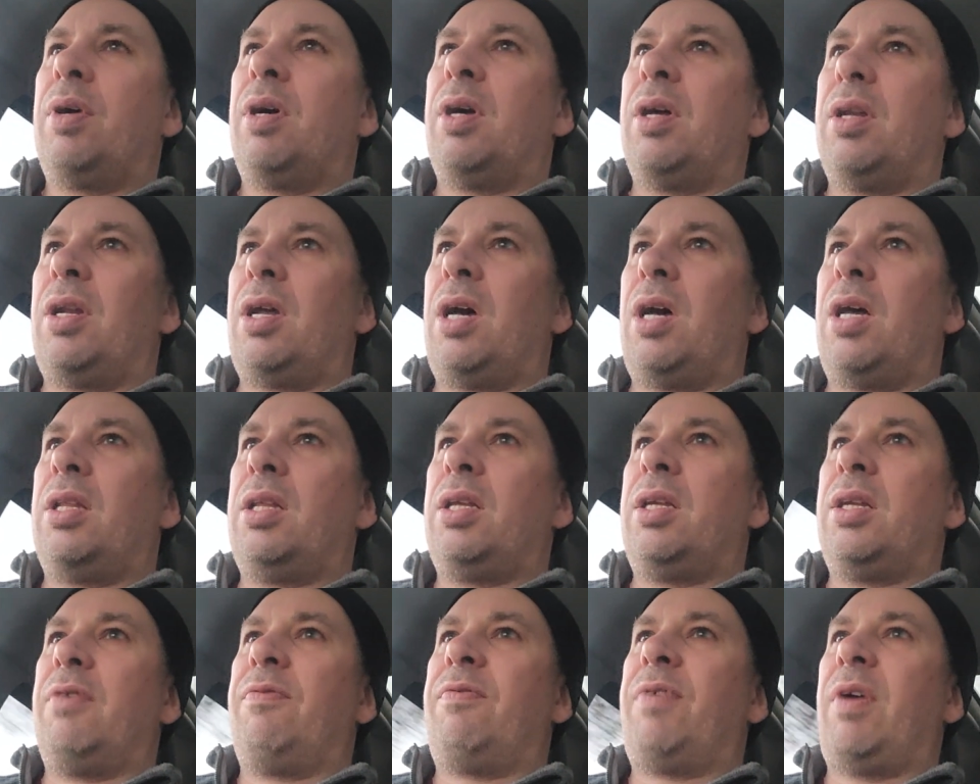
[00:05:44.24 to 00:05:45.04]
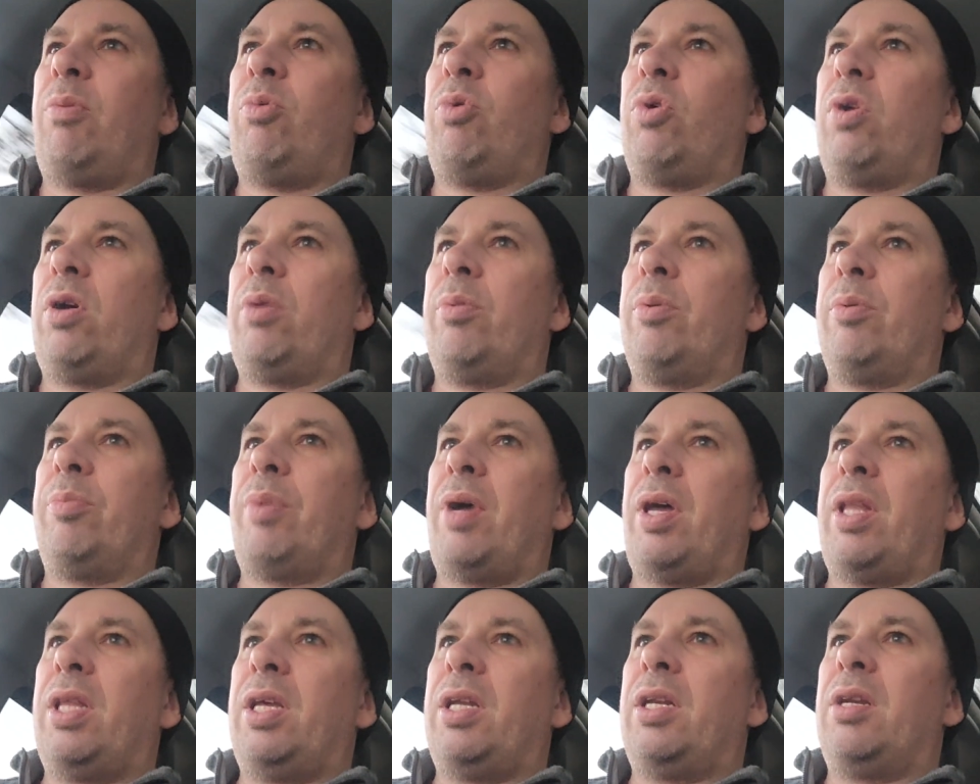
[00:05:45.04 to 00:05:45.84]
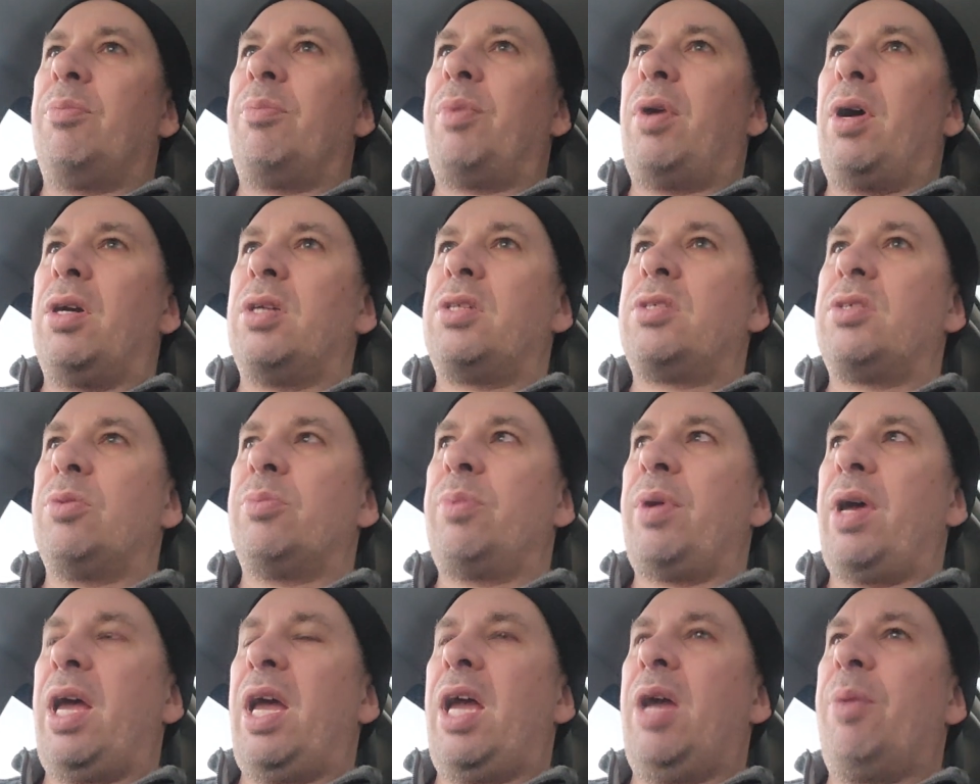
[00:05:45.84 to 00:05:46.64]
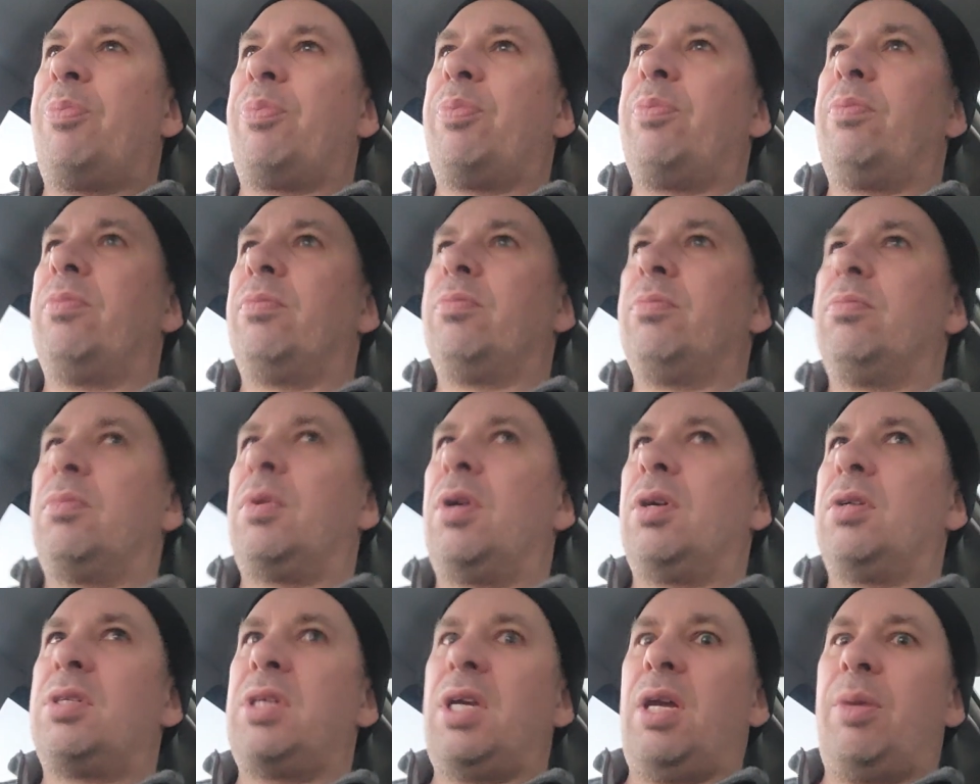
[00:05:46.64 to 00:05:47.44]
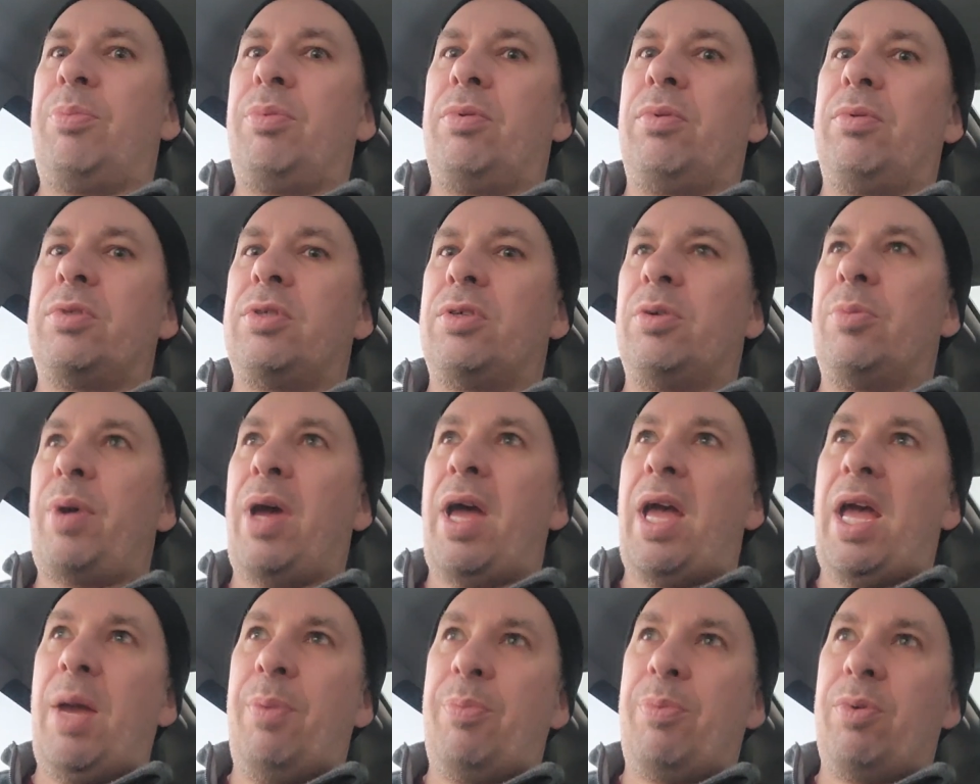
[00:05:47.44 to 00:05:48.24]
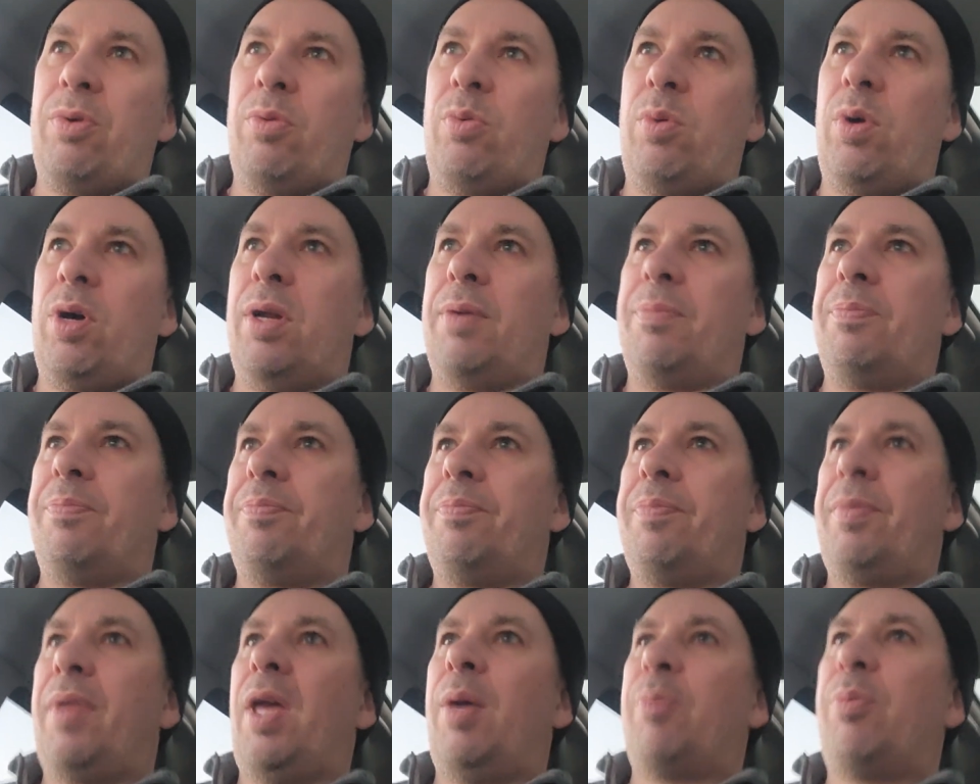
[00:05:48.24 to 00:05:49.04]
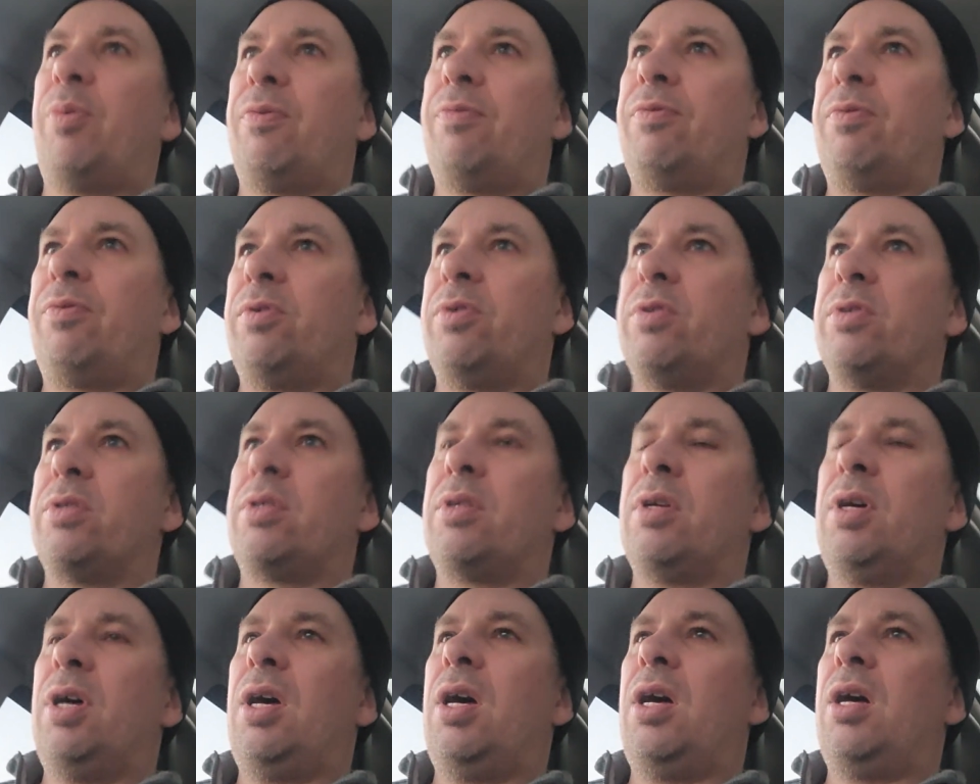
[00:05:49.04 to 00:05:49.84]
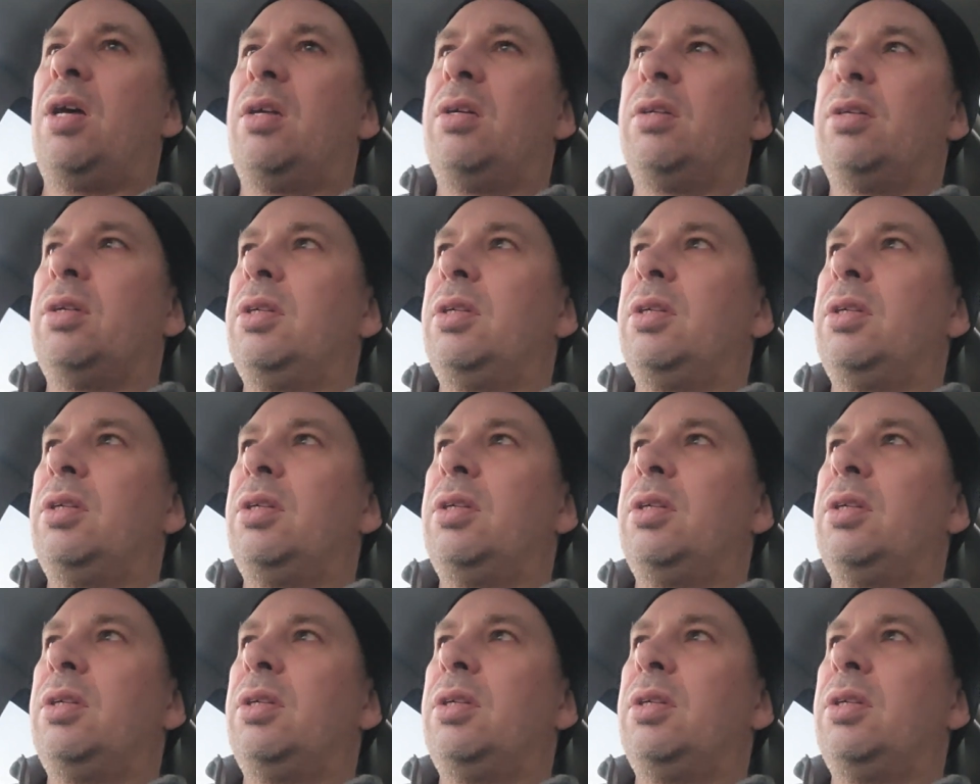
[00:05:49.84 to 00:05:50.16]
uh, not the end of February, but by the end of March, so by April, March, April, so by April first, April Fools, huh,